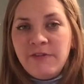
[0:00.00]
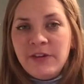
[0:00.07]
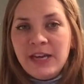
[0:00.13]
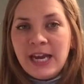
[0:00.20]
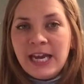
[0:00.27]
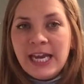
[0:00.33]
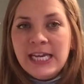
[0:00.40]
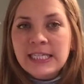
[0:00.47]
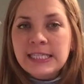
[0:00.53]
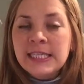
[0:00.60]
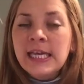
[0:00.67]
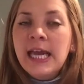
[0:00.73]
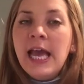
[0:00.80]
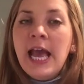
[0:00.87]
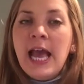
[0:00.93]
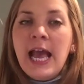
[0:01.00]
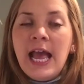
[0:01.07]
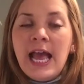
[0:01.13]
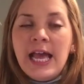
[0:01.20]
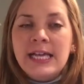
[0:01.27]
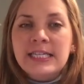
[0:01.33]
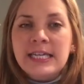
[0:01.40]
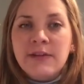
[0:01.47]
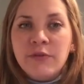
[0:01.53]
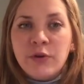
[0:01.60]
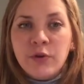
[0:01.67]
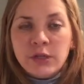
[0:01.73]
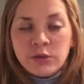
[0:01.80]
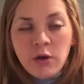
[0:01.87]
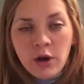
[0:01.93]
for nannies, and it
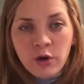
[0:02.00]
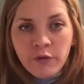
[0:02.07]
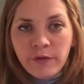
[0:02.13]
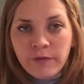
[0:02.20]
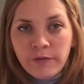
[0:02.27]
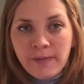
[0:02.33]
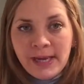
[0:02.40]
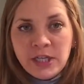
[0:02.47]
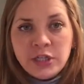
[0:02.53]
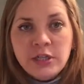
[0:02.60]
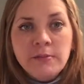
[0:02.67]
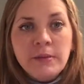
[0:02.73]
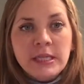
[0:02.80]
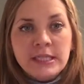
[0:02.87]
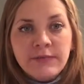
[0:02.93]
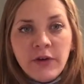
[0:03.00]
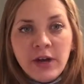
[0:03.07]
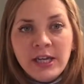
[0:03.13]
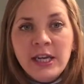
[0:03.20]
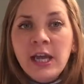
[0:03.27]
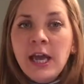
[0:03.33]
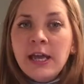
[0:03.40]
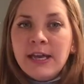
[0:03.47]
requires quite a lot of information, but it's fine.